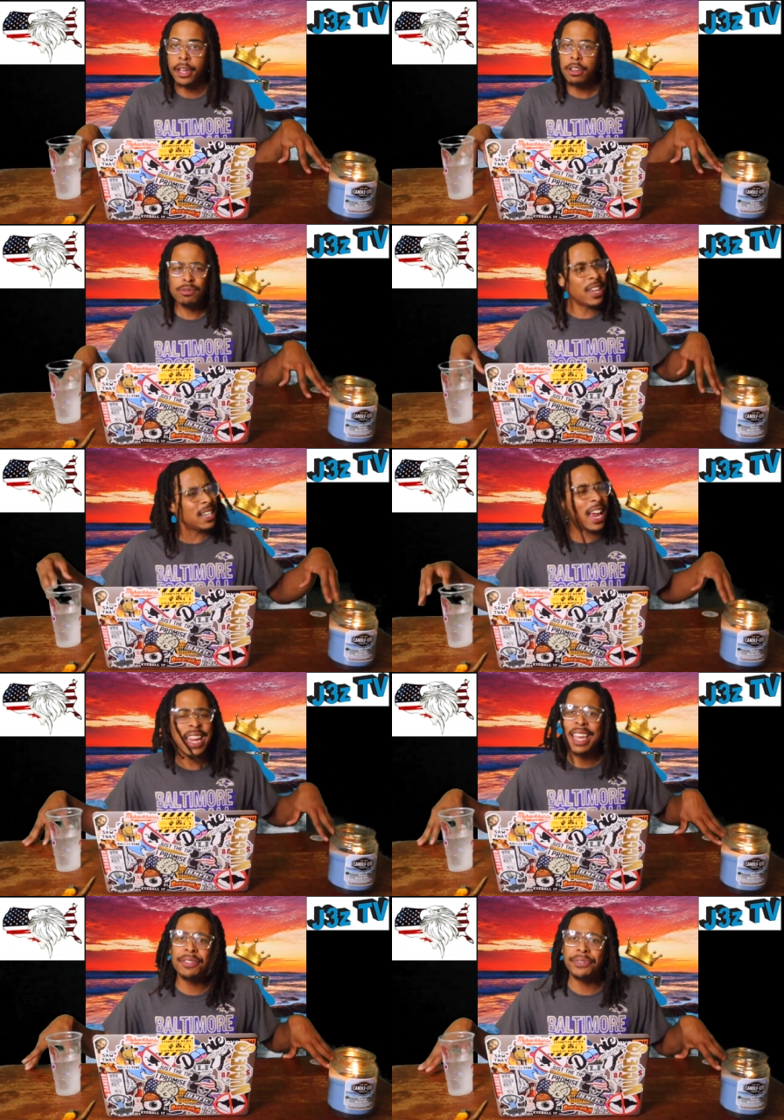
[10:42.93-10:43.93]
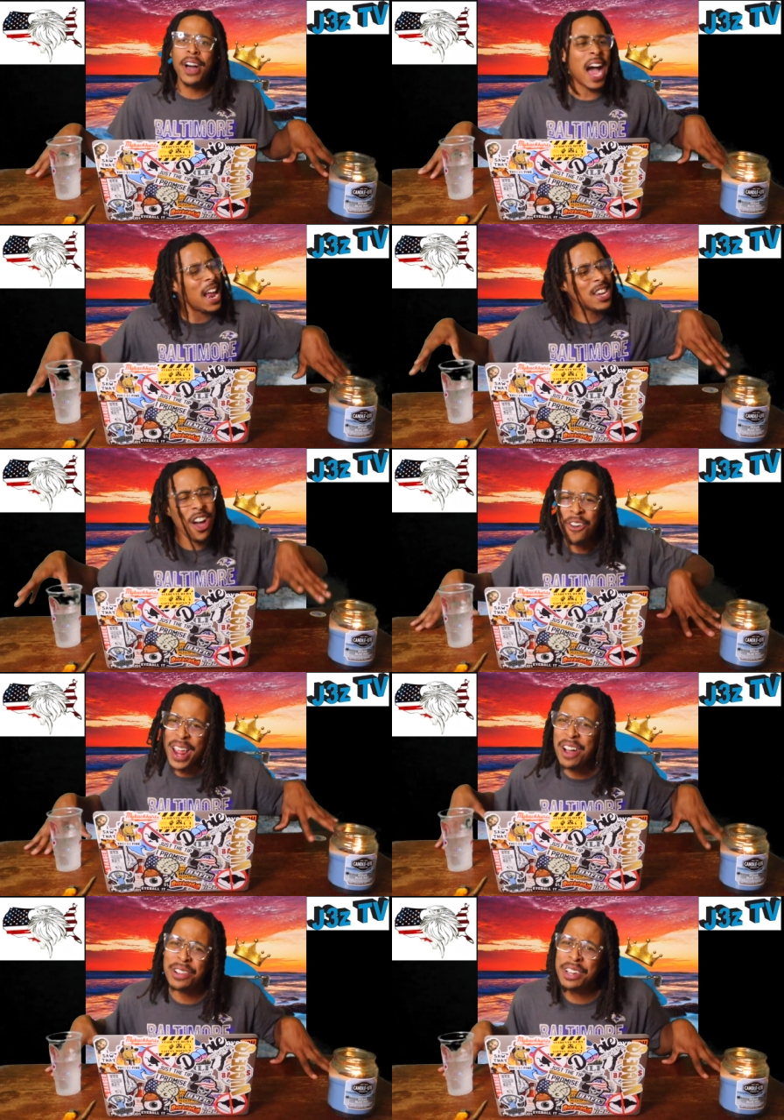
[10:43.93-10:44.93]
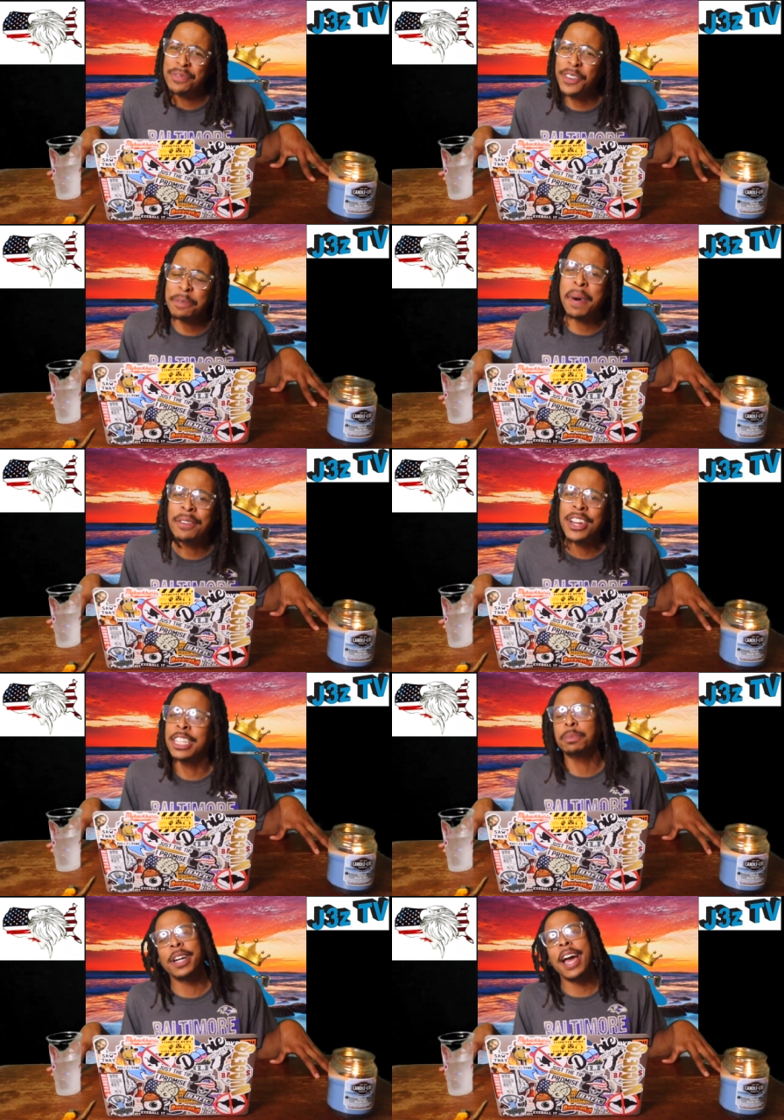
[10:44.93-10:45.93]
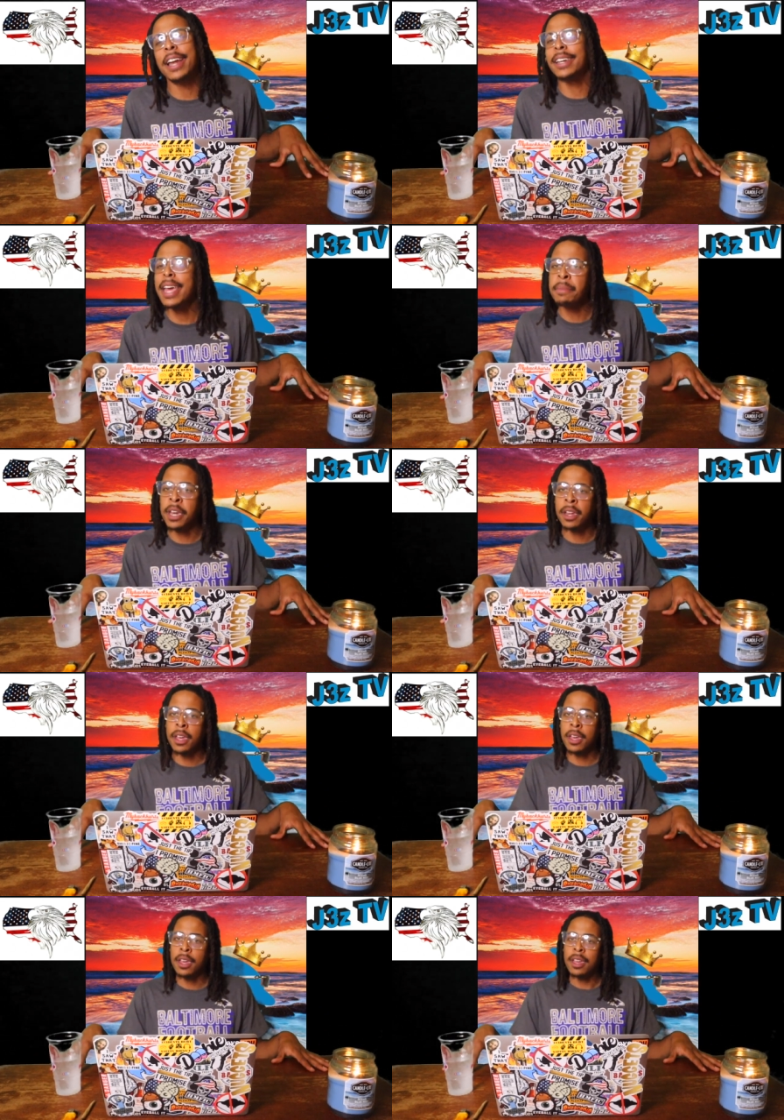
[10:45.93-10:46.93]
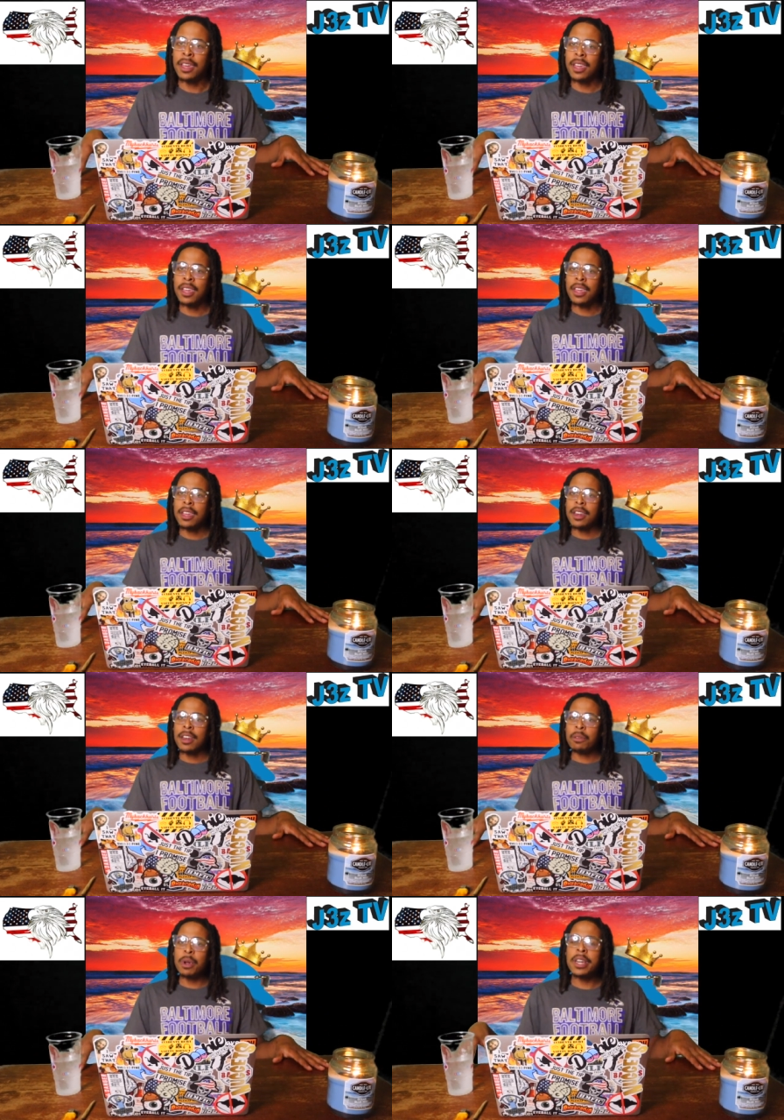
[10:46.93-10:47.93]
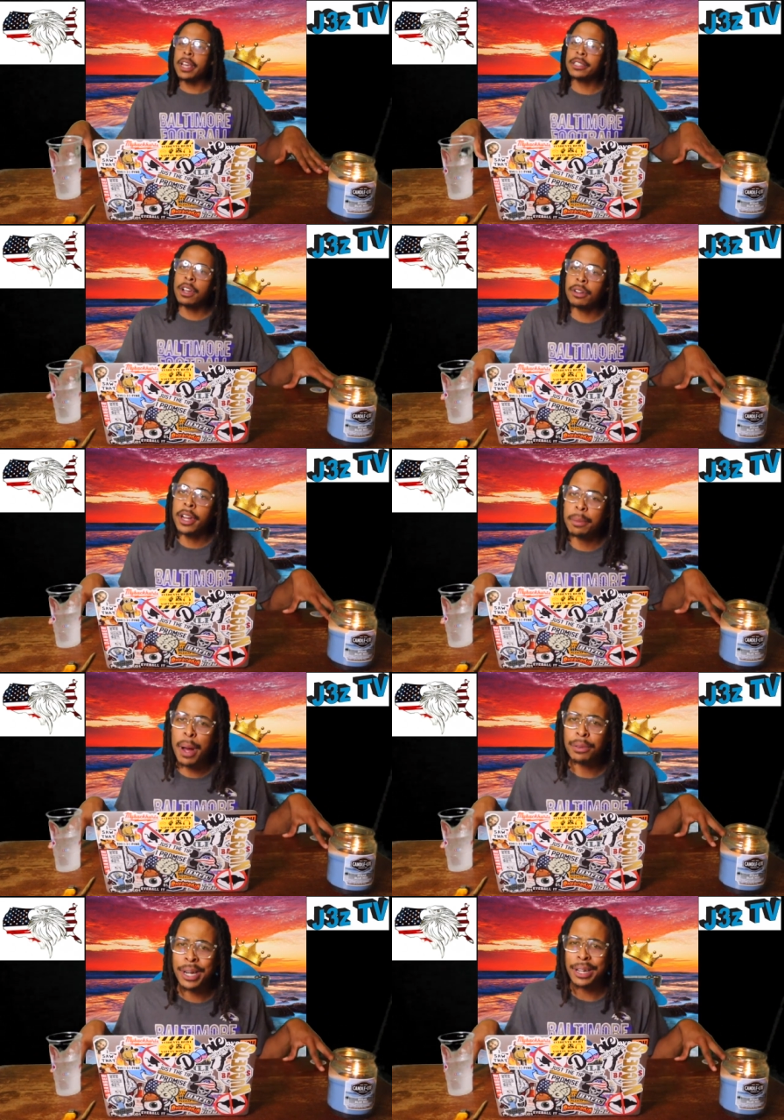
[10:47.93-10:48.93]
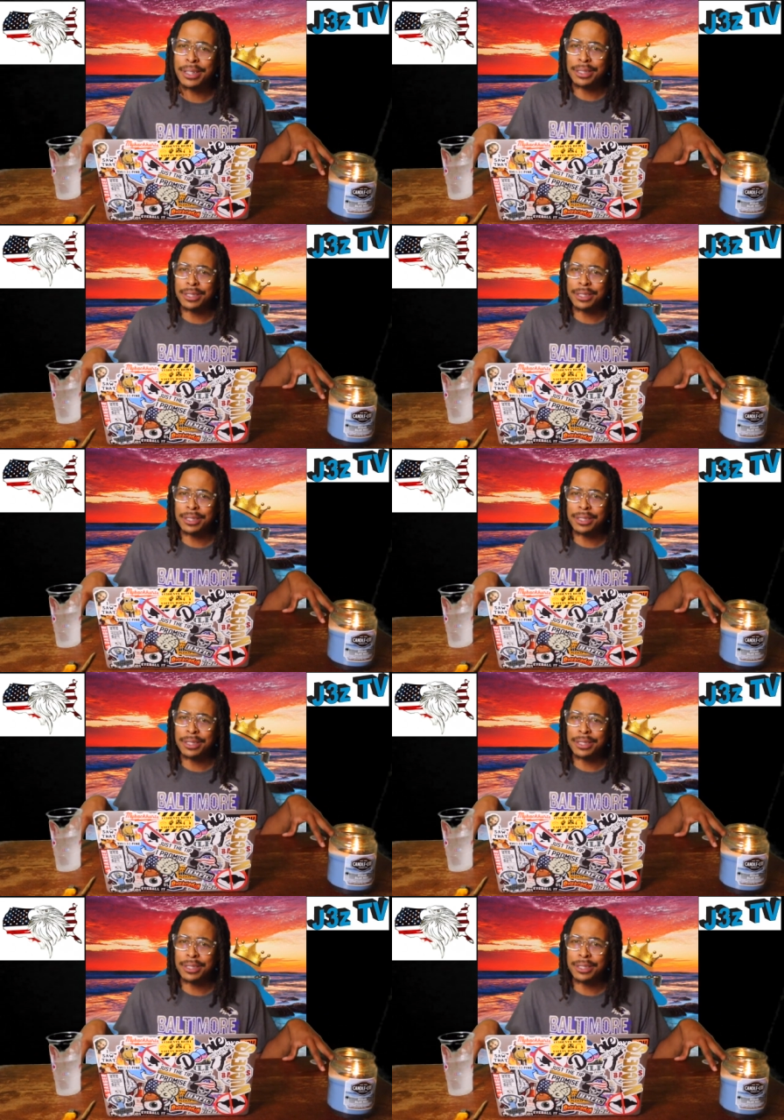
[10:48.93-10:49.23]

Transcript: You think they give a fuck? I know they don't give a fuck about niggas, but god damn it. We niggas don't care about niggas.